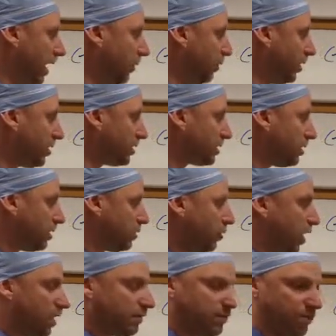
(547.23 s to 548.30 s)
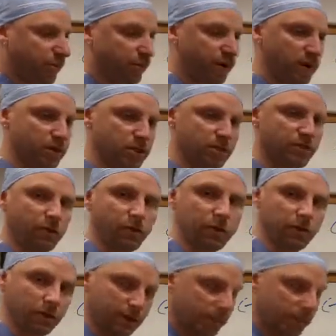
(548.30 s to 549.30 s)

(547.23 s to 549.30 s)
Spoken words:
And we're just going to do all of the preparedness for you